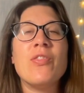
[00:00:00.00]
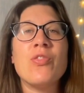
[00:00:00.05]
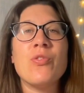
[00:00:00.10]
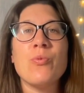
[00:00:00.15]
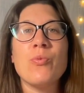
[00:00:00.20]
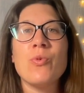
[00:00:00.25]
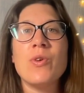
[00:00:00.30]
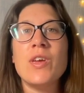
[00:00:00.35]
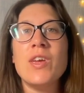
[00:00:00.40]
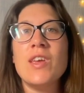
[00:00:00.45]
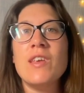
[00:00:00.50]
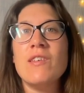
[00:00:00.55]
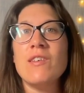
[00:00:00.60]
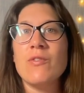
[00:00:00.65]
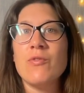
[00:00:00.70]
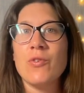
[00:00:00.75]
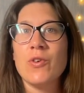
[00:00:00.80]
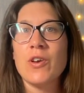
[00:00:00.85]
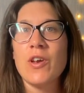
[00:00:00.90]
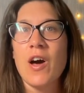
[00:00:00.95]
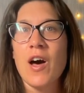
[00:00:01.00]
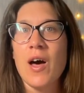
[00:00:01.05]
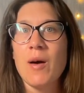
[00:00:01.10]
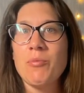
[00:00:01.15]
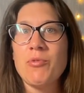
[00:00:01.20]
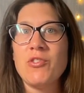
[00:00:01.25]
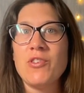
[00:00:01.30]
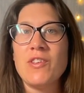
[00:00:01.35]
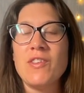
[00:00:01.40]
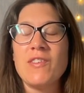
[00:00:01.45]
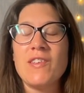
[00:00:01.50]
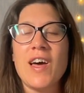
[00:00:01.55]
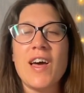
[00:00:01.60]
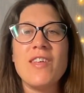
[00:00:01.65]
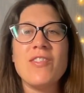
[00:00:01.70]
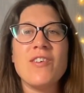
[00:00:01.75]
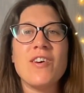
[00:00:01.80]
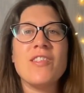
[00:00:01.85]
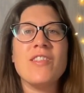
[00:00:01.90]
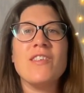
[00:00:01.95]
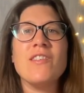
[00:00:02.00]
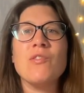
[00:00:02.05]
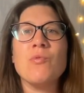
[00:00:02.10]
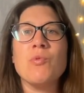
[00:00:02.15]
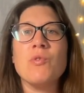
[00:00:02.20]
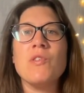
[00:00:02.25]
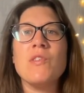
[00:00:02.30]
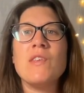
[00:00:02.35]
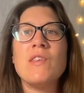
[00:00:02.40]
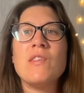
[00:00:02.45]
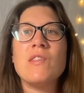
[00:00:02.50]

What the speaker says: 3 different options. I thought this was